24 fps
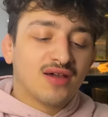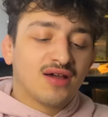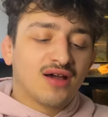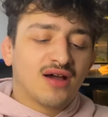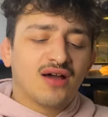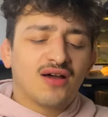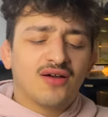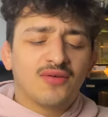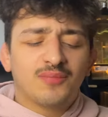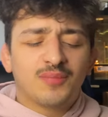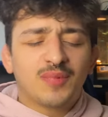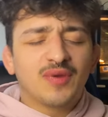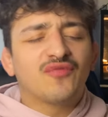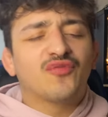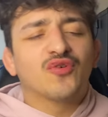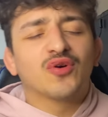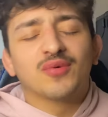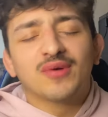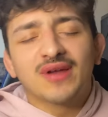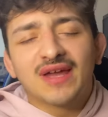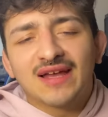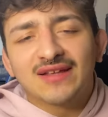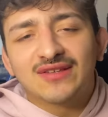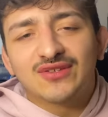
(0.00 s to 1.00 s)
Uh, before
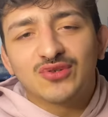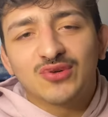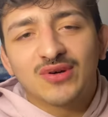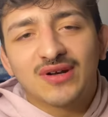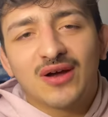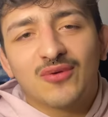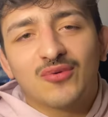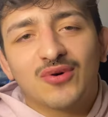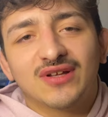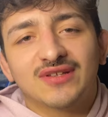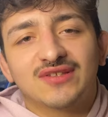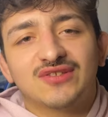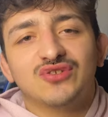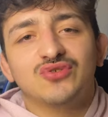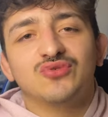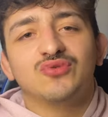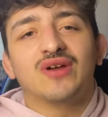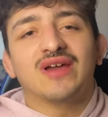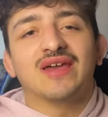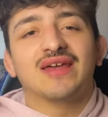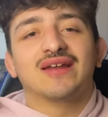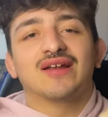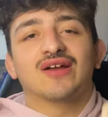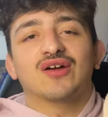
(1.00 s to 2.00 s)
we get to it, I want to
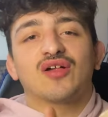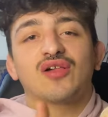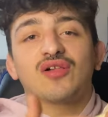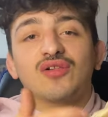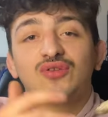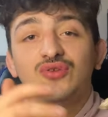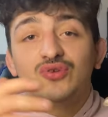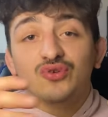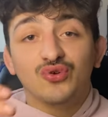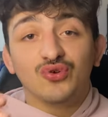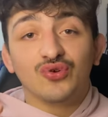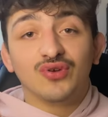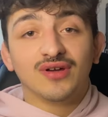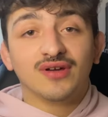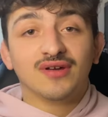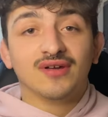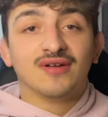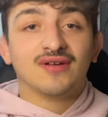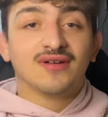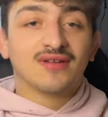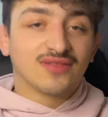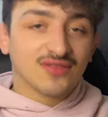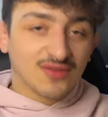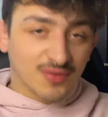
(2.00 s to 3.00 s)
conclude
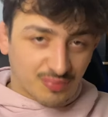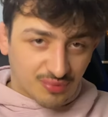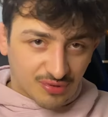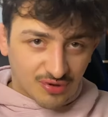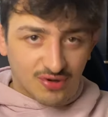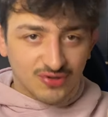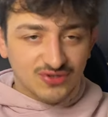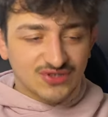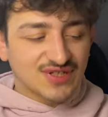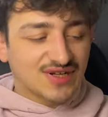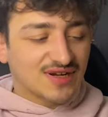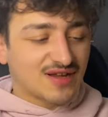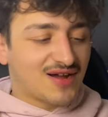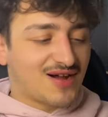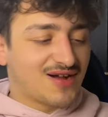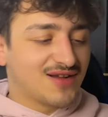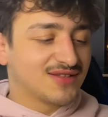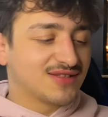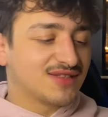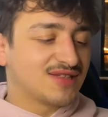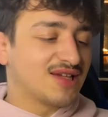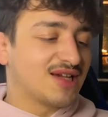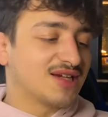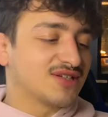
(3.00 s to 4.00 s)
the pros and
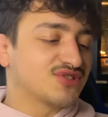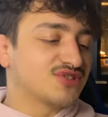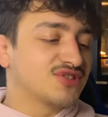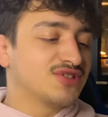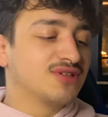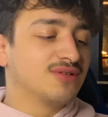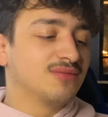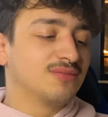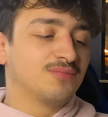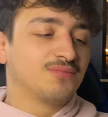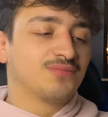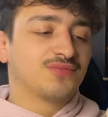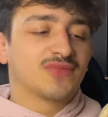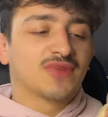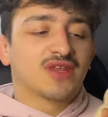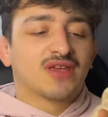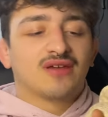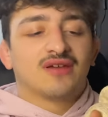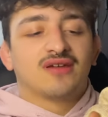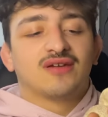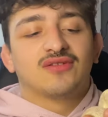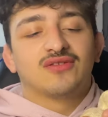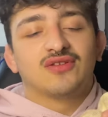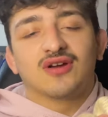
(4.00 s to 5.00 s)
cons section
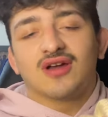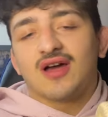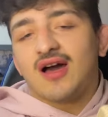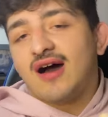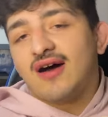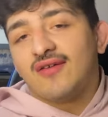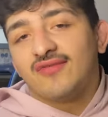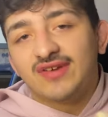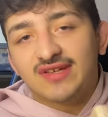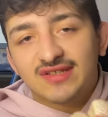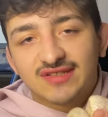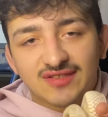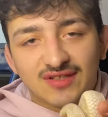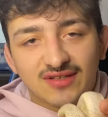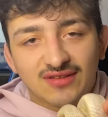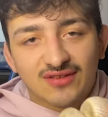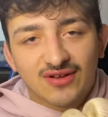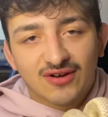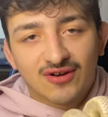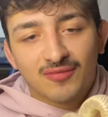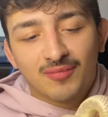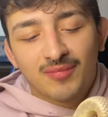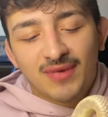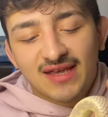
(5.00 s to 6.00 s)
look, obviously
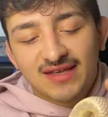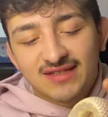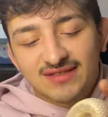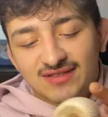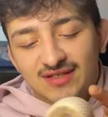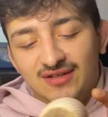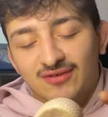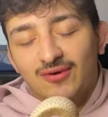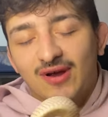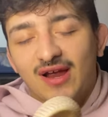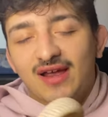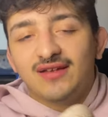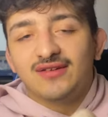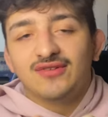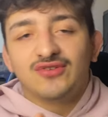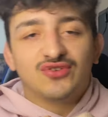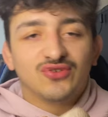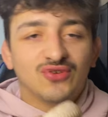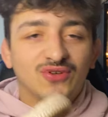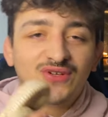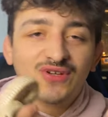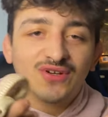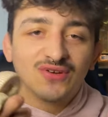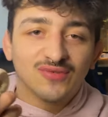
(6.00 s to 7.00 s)
they're amazing, right?
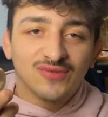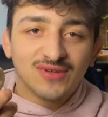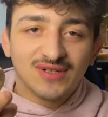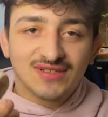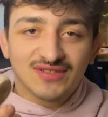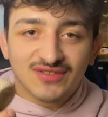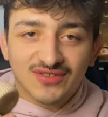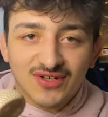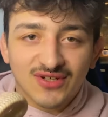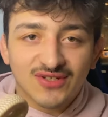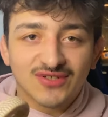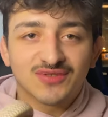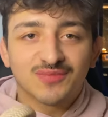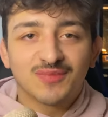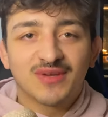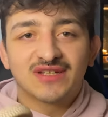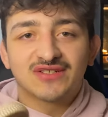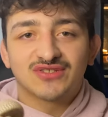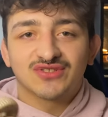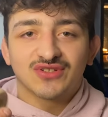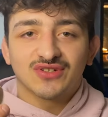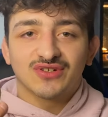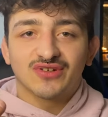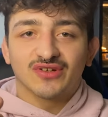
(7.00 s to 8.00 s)
Do your research, make
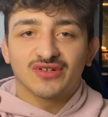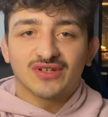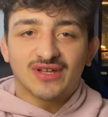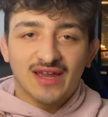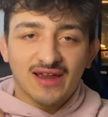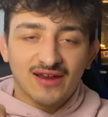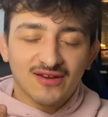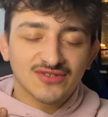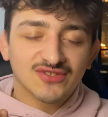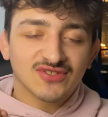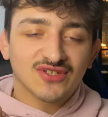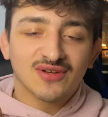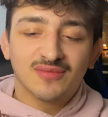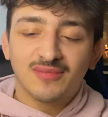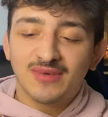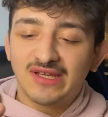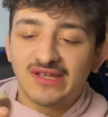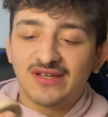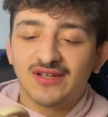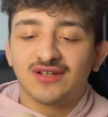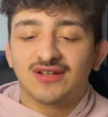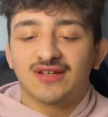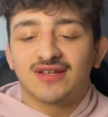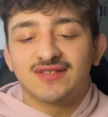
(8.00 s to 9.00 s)
sure your care is going to be
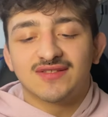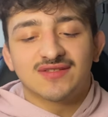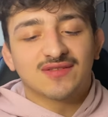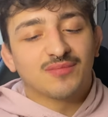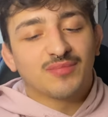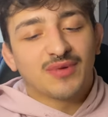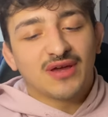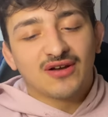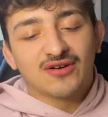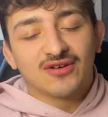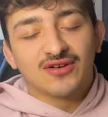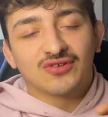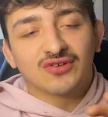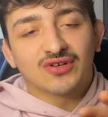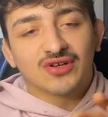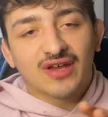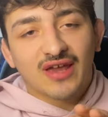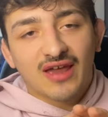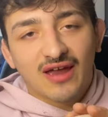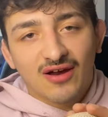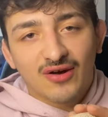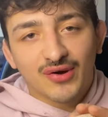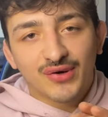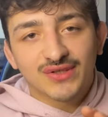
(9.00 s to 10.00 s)
good because the better your
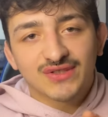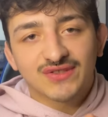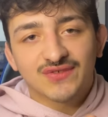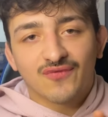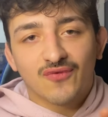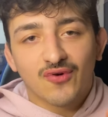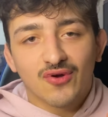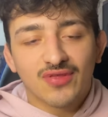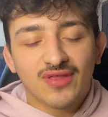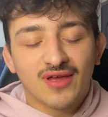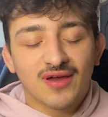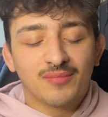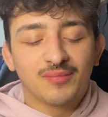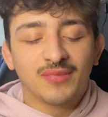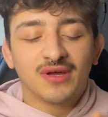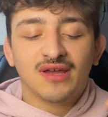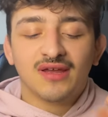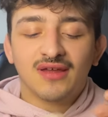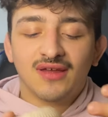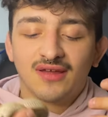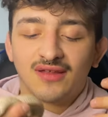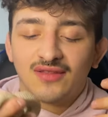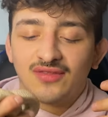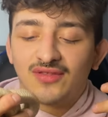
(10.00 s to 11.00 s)
care is for them,
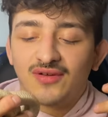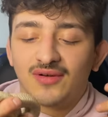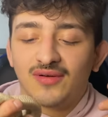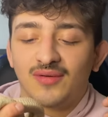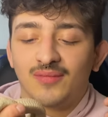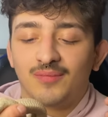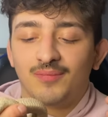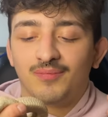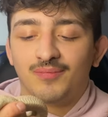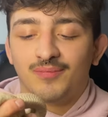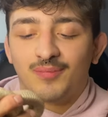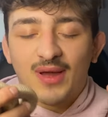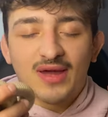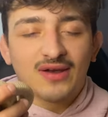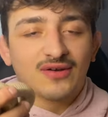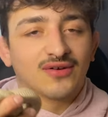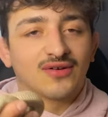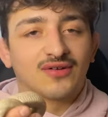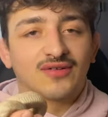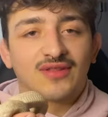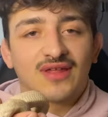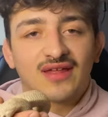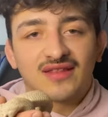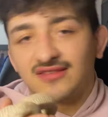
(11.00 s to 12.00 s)
the
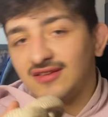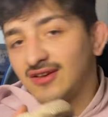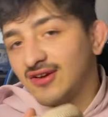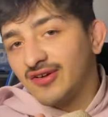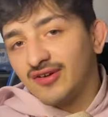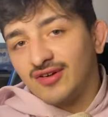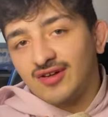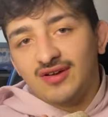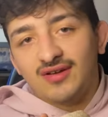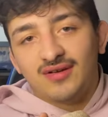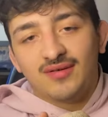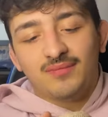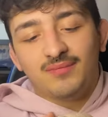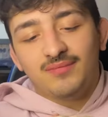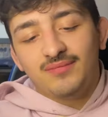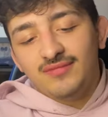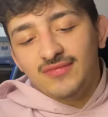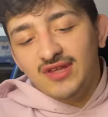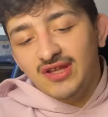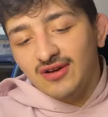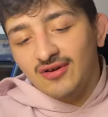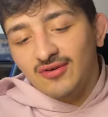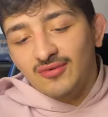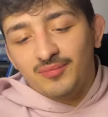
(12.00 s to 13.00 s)
better that they're going to,
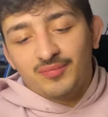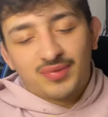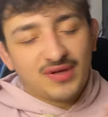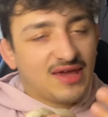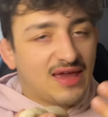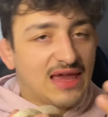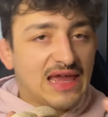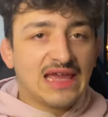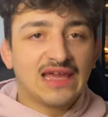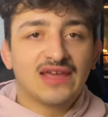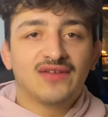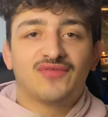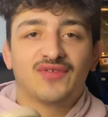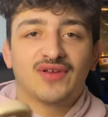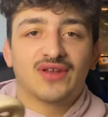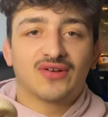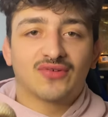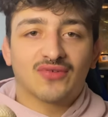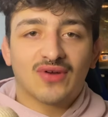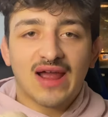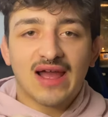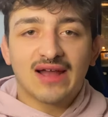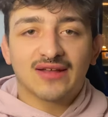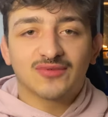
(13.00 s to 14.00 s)
you know, behave,
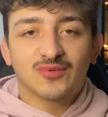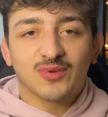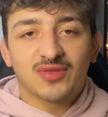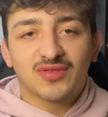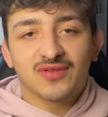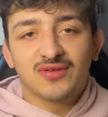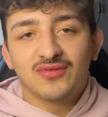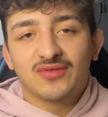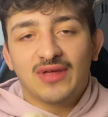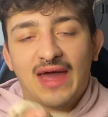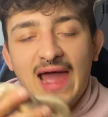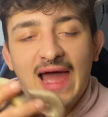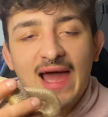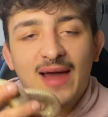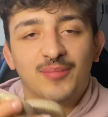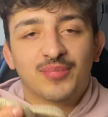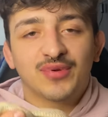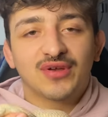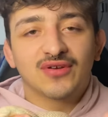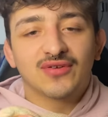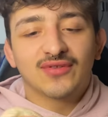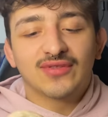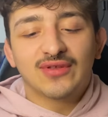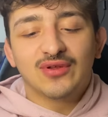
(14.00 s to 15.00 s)
interact with you, the
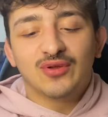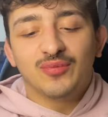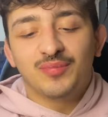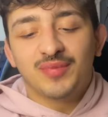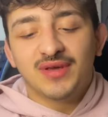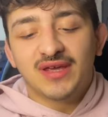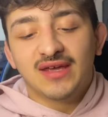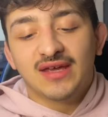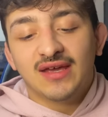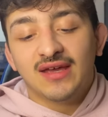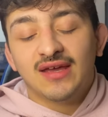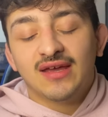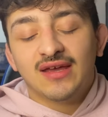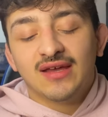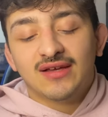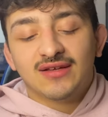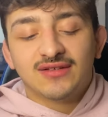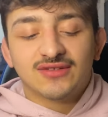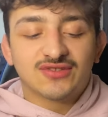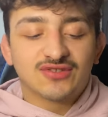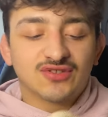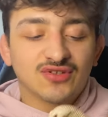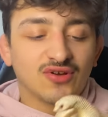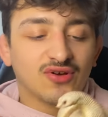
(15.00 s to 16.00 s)
happier they'll be.
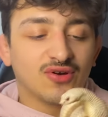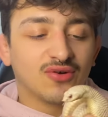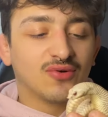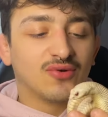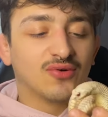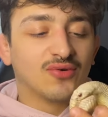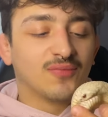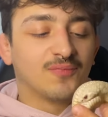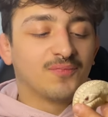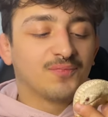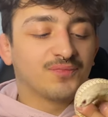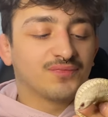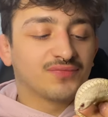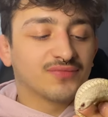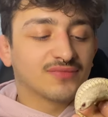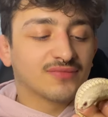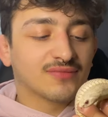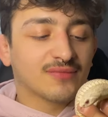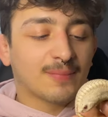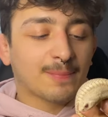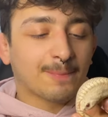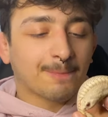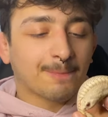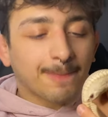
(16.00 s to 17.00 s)
So,
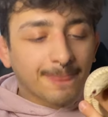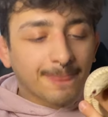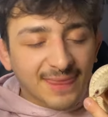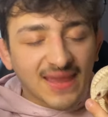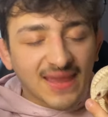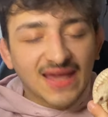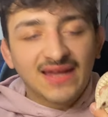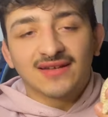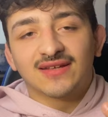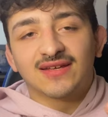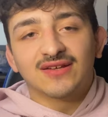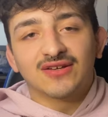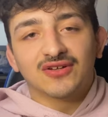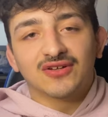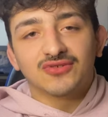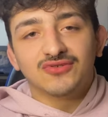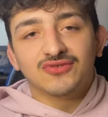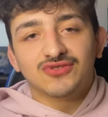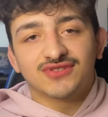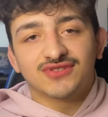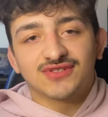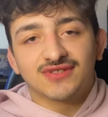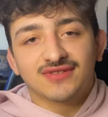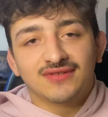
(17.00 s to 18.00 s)
in
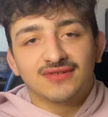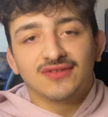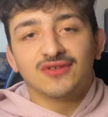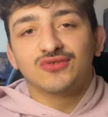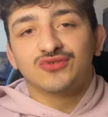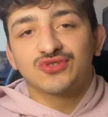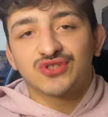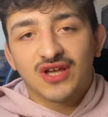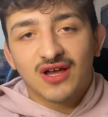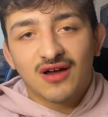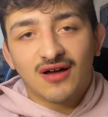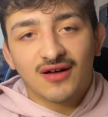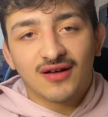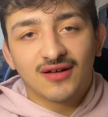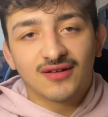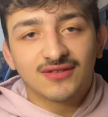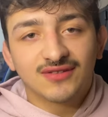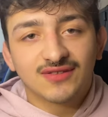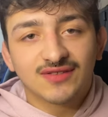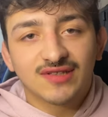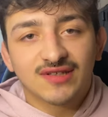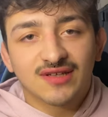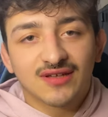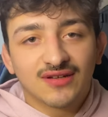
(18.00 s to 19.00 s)
conclusion, those
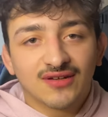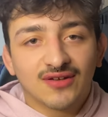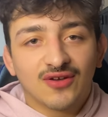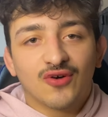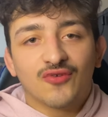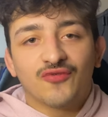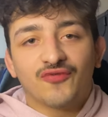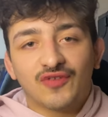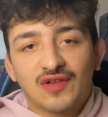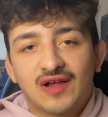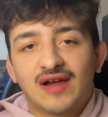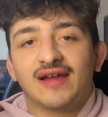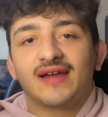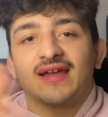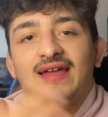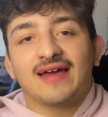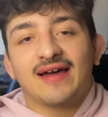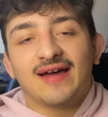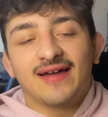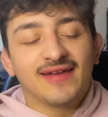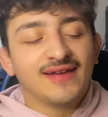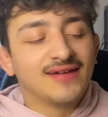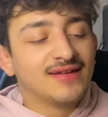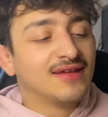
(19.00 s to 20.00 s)
cons can go fly a
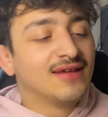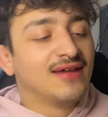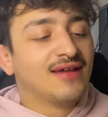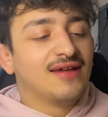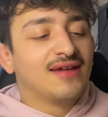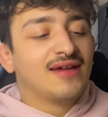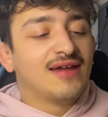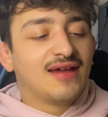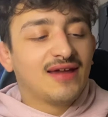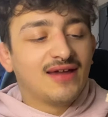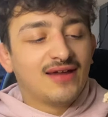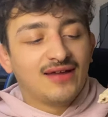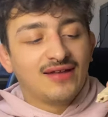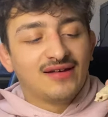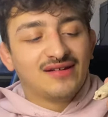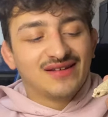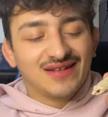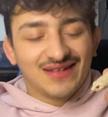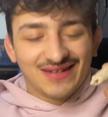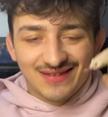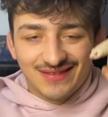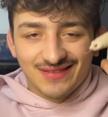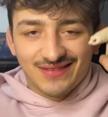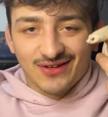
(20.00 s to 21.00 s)
kite and
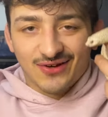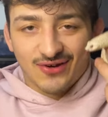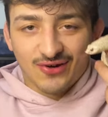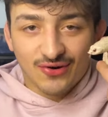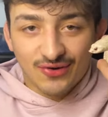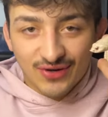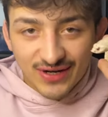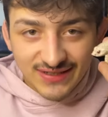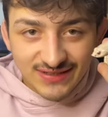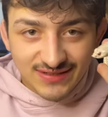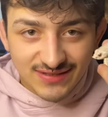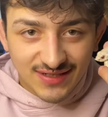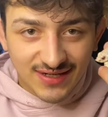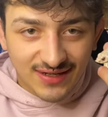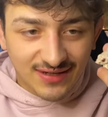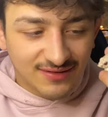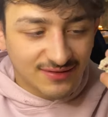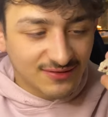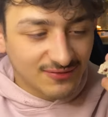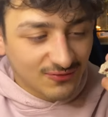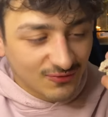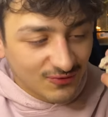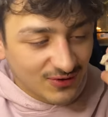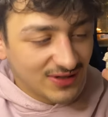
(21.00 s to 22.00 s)
they're a great snake,
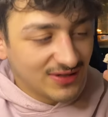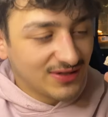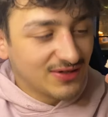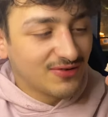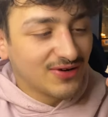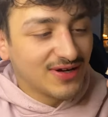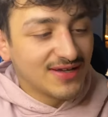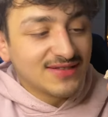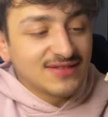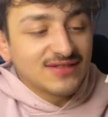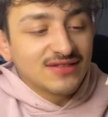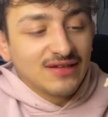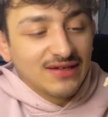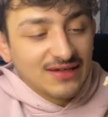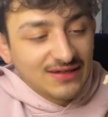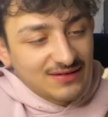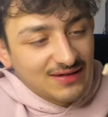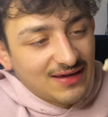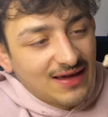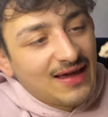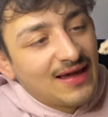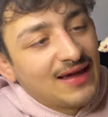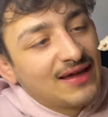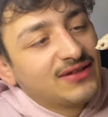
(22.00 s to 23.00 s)
really great snake,
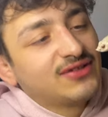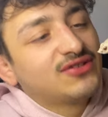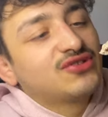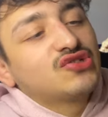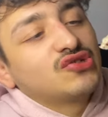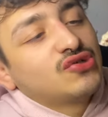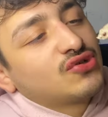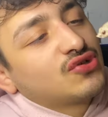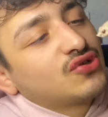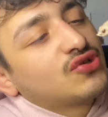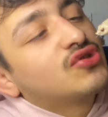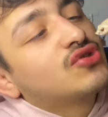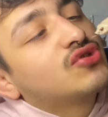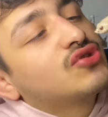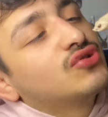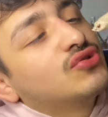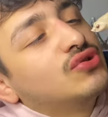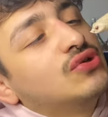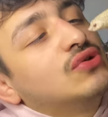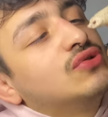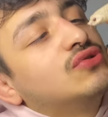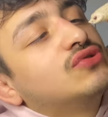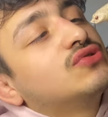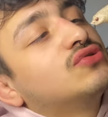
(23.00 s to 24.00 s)
and so
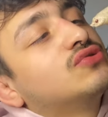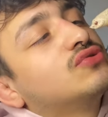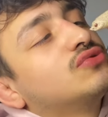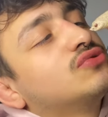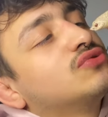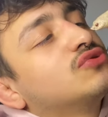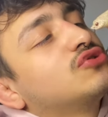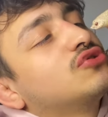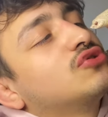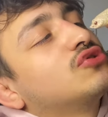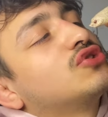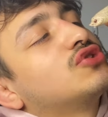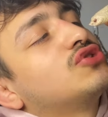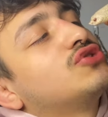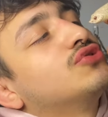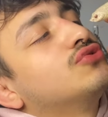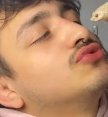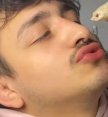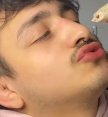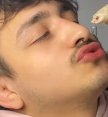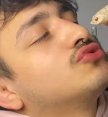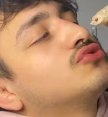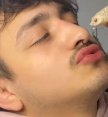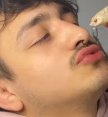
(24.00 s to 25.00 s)
cute, so
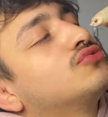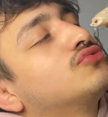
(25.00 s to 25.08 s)
cute.